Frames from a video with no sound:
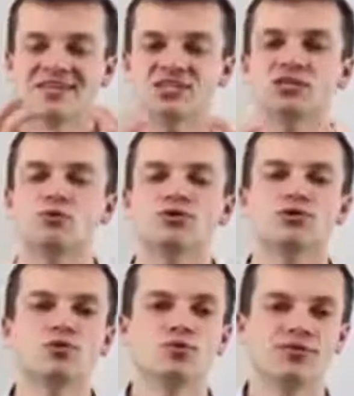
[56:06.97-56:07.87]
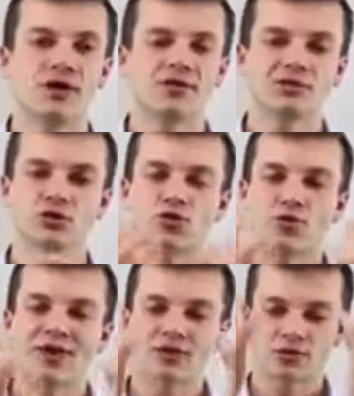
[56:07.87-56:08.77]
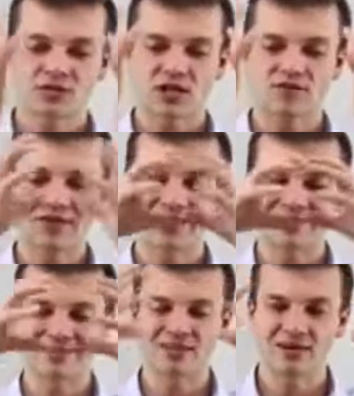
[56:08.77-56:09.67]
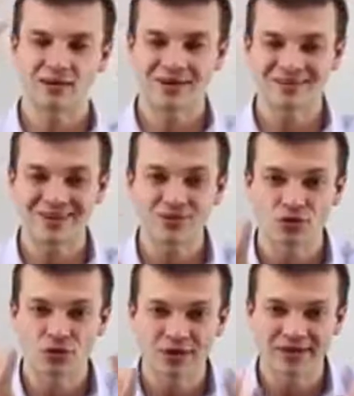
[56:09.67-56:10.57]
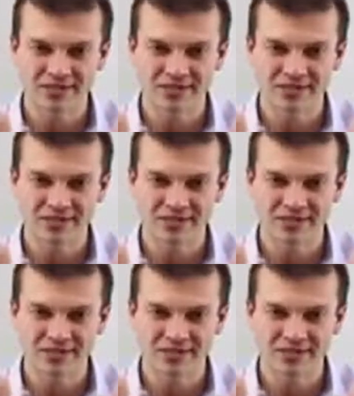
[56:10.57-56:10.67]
And essentially what you're doing there is you're creating yourself like another